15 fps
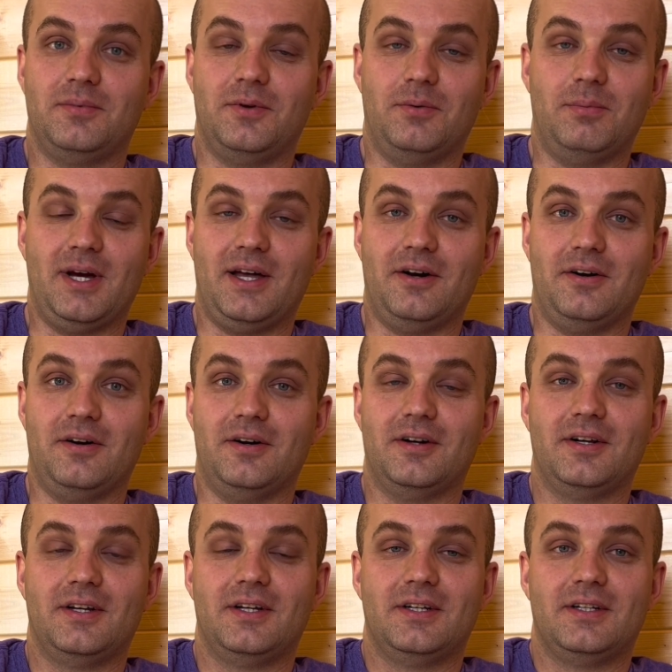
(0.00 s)
No matter
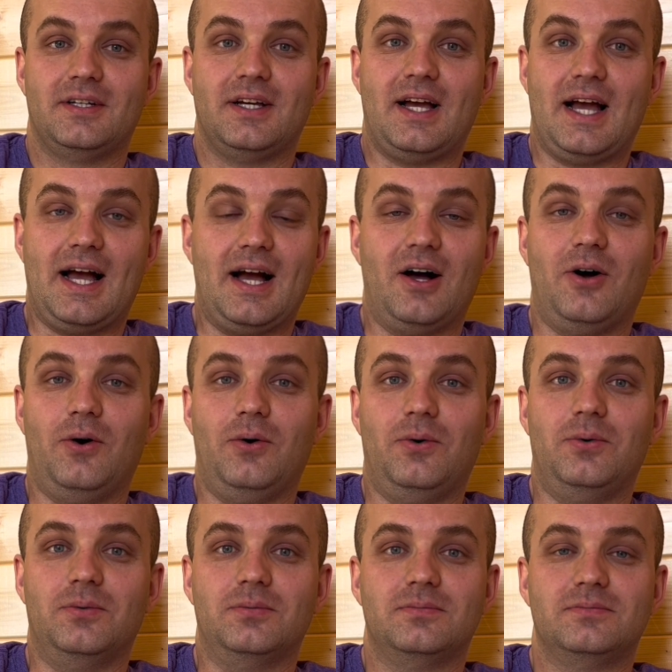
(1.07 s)

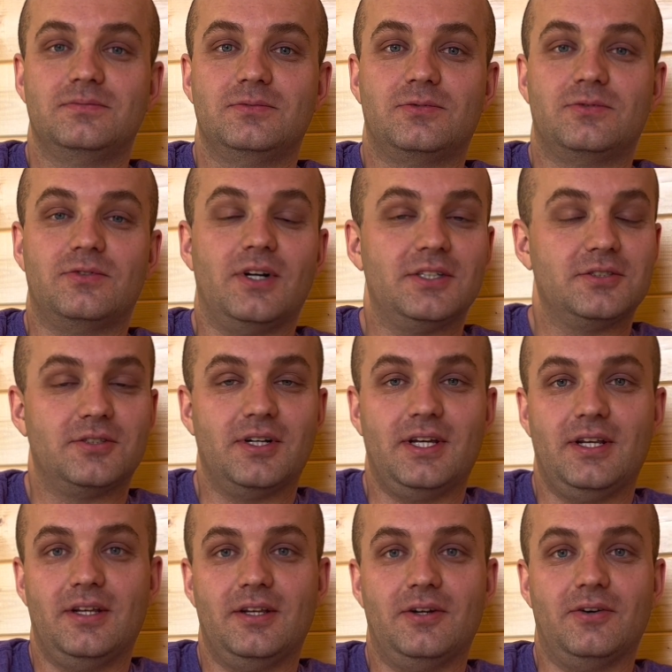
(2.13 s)
how
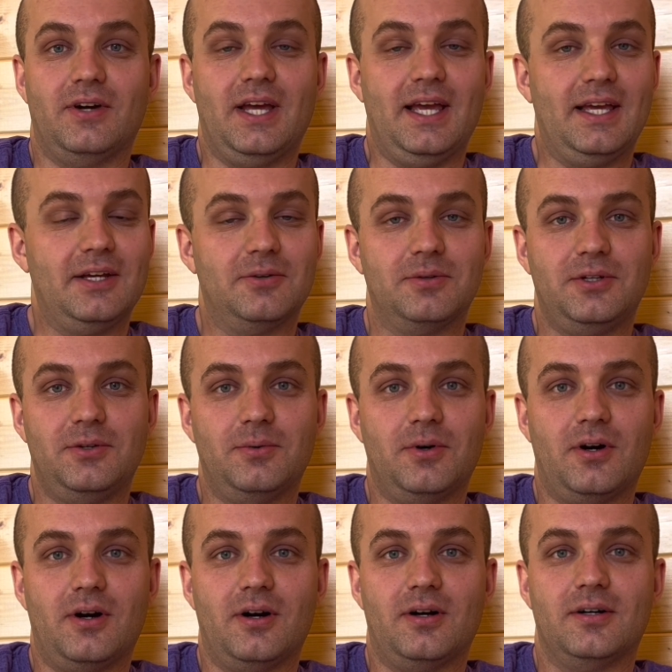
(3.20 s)
frustrated or angry you
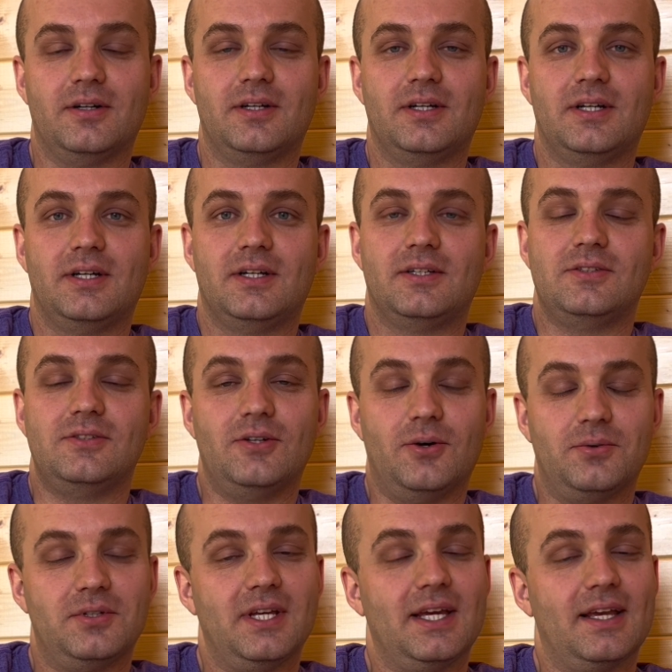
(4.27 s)
are,
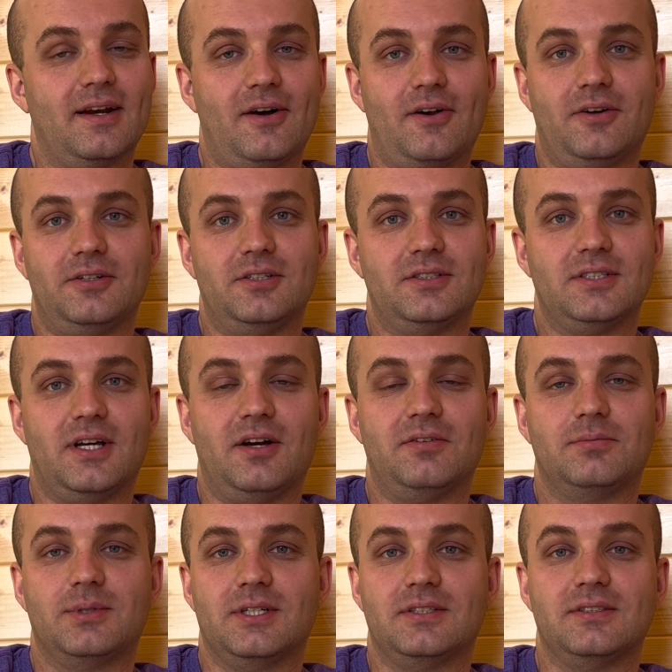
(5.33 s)
don't take it out on yourself
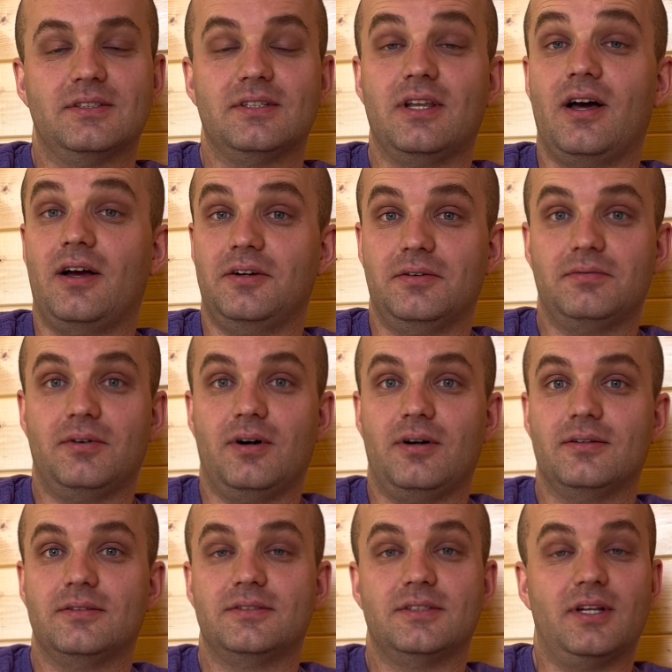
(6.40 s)
because it's not your
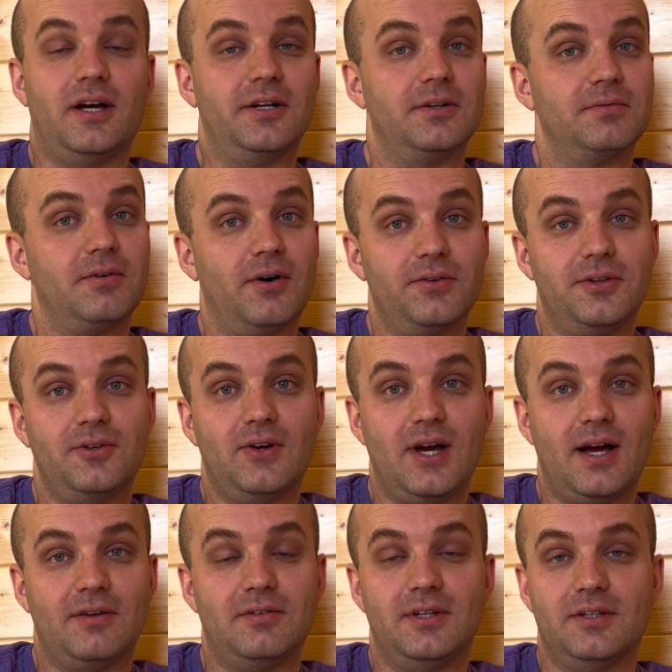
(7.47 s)
fault. It's not your fault that you
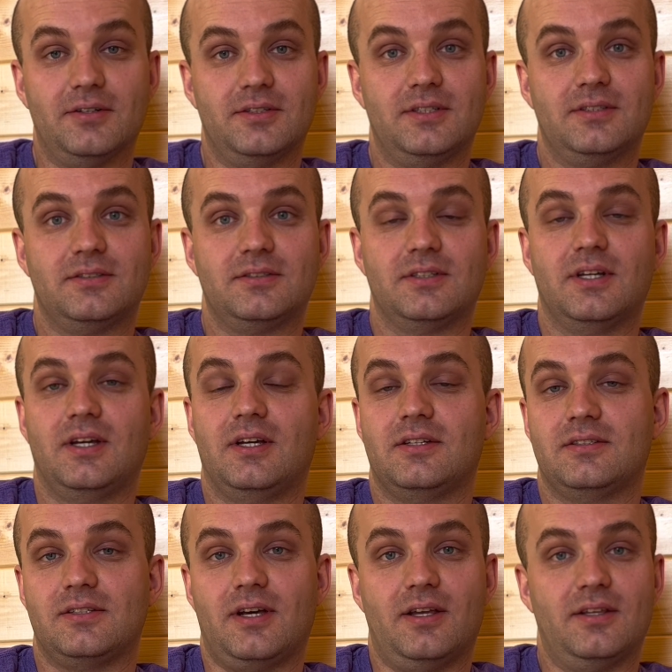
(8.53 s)
have an illness,
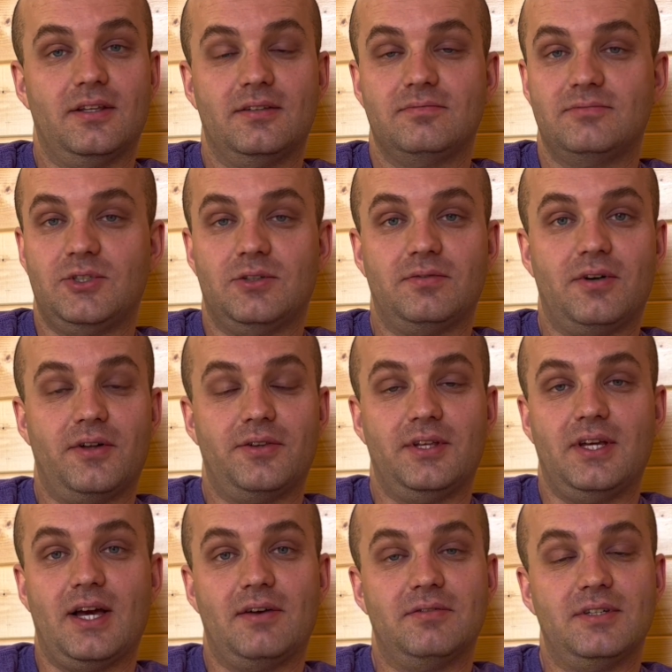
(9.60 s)
not your fault that
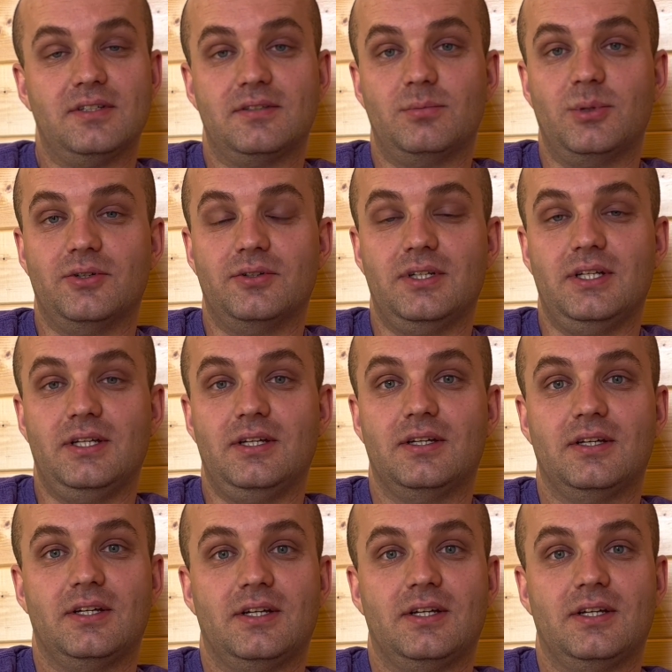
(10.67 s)
you have a disability.